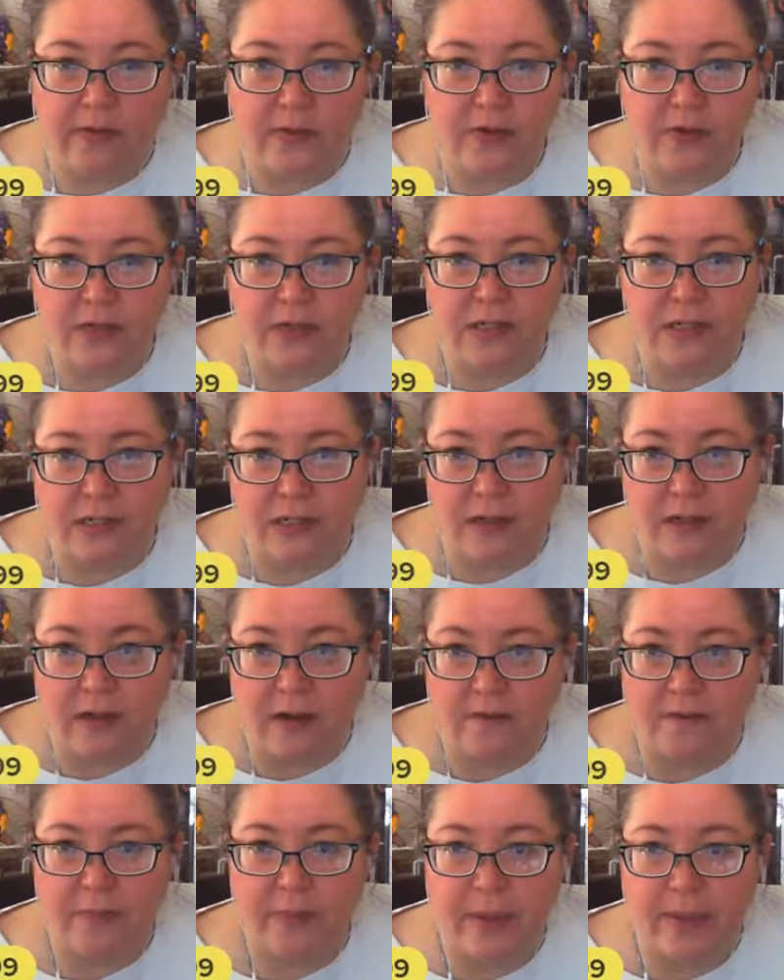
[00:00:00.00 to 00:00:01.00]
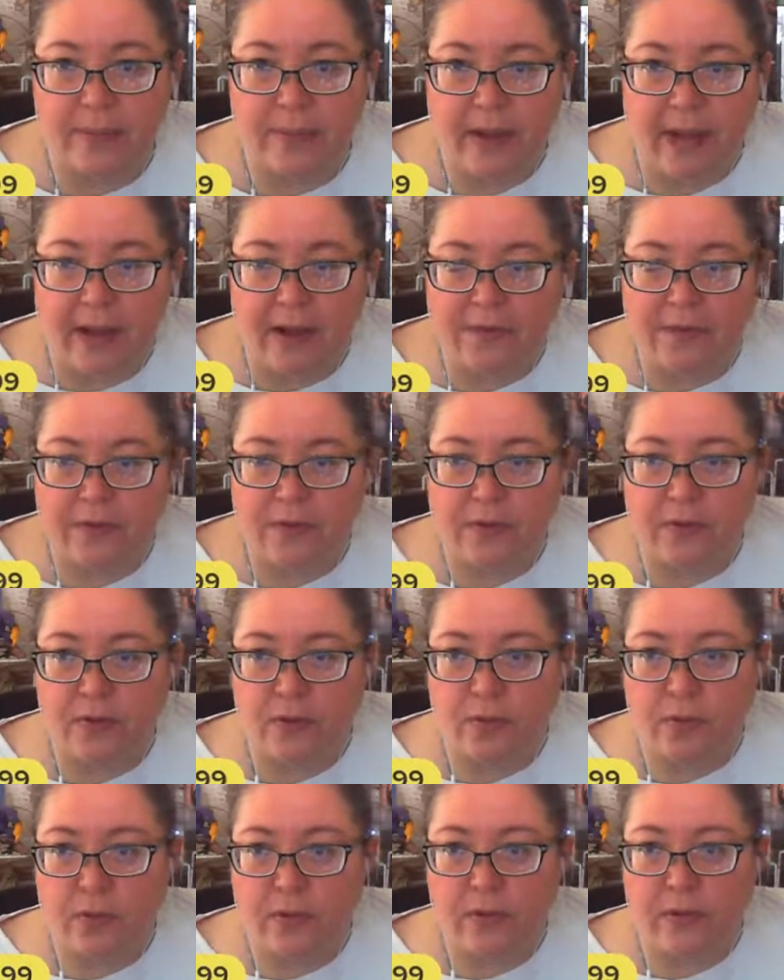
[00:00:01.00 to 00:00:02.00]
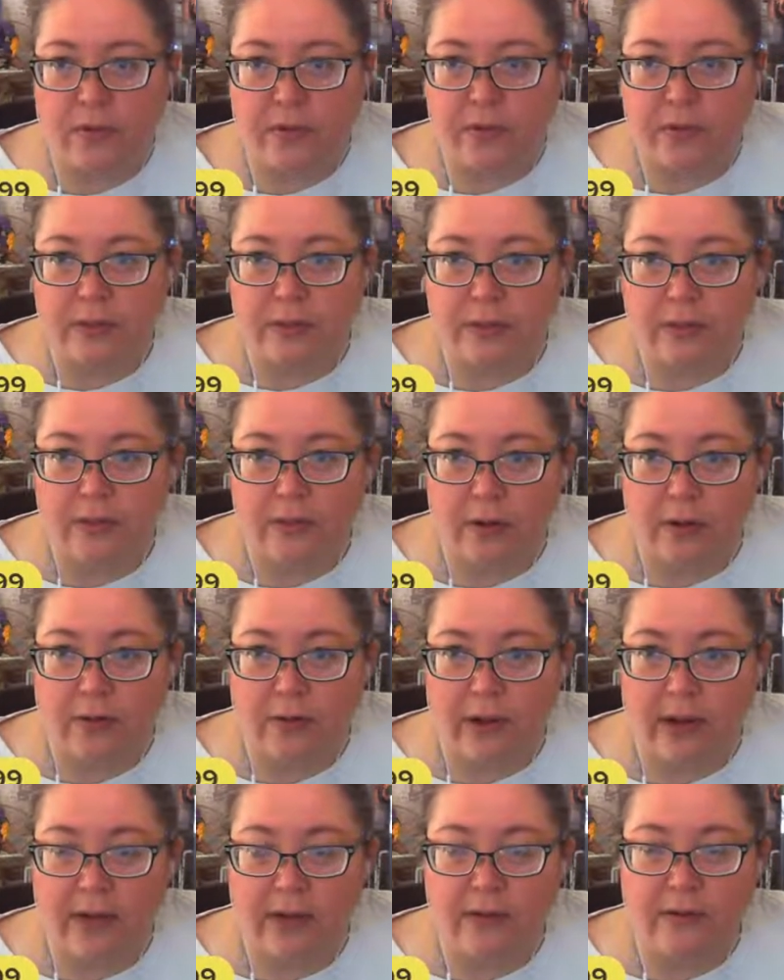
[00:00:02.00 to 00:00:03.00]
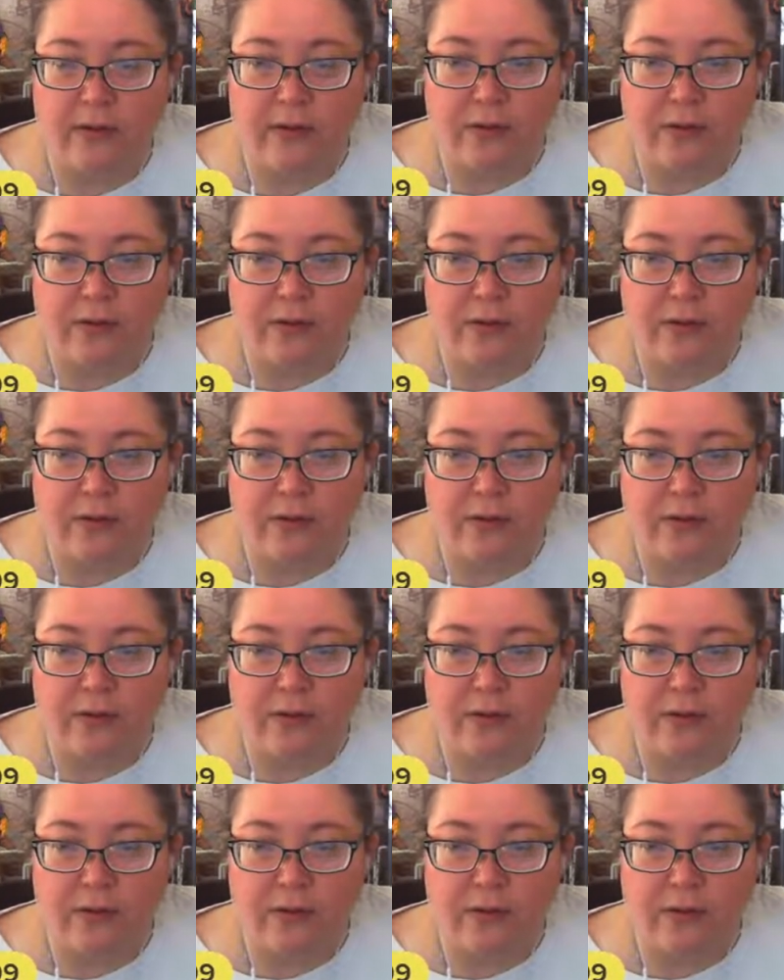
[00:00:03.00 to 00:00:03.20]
There is enough people out there in the world. All right.